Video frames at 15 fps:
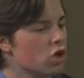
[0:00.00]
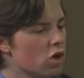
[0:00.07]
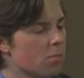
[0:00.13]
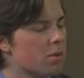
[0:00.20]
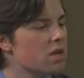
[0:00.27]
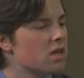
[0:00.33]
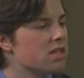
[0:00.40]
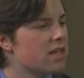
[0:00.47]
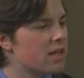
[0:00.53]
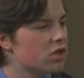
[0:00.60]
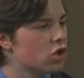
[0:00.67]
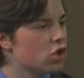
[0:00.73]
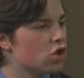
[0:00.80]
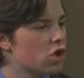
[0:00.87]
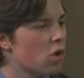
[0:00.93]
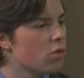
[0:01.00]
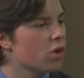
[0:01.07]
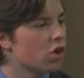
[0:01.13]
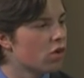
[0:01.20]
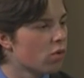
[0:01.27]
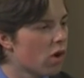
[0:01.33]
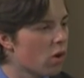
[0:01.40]
your opinion, does that just show
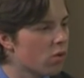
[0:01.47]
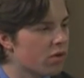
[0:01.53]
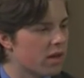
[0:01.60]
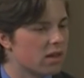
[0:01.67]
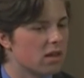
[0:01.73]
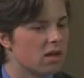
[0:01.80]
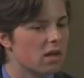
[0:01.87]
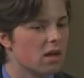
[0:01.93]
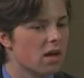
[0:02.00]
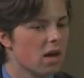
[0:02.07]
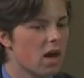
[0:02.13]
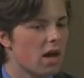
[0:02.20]
the growth and the,